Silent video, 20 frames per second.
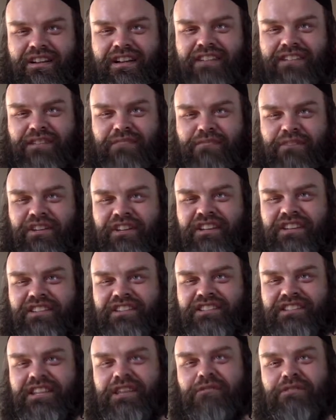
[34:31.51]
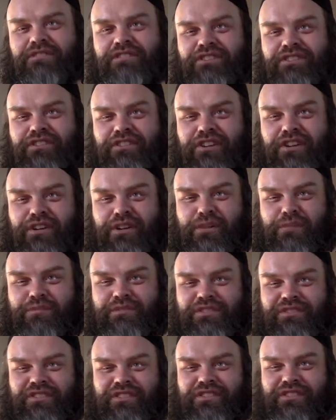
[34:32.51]
and they bring you the tea with the sugar
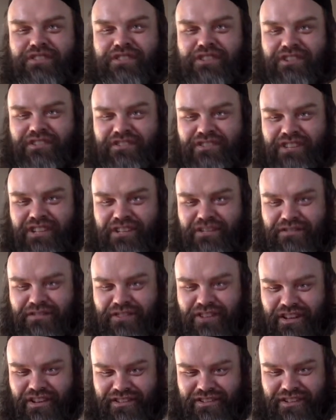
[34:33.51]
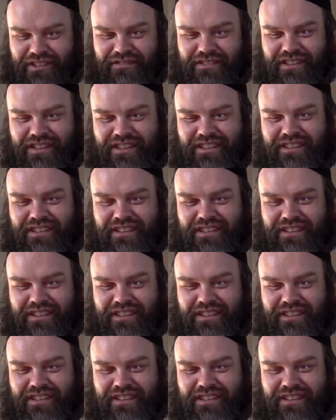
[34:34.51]
cubes. You know, the Turkish, they give you all that stuff.